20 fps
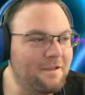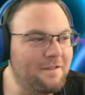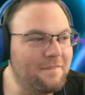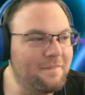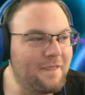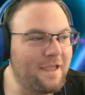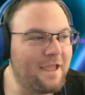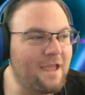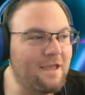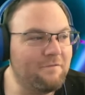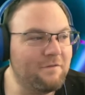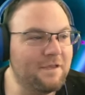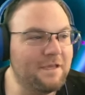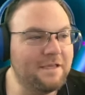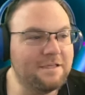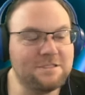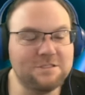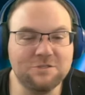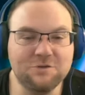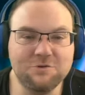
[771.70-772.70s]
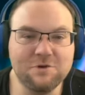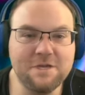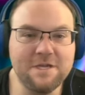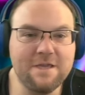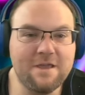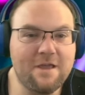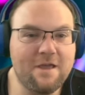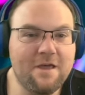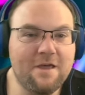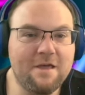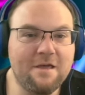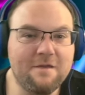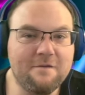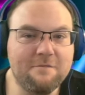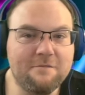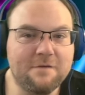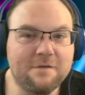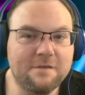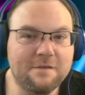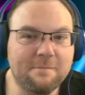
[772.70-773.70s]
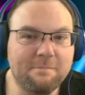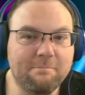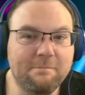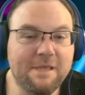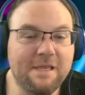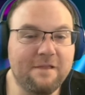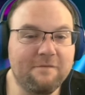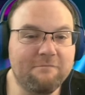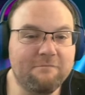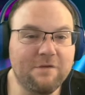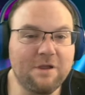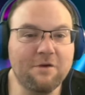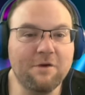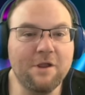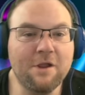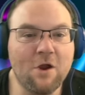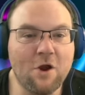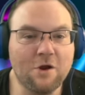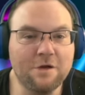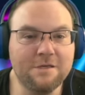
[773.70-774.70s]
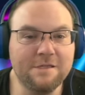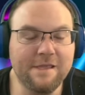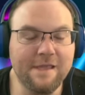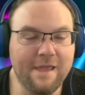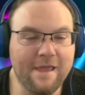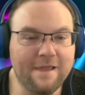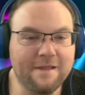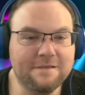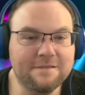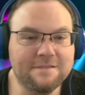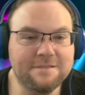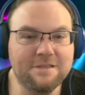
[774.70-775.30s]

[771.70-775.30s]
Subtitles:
They have a history of being very hard to get.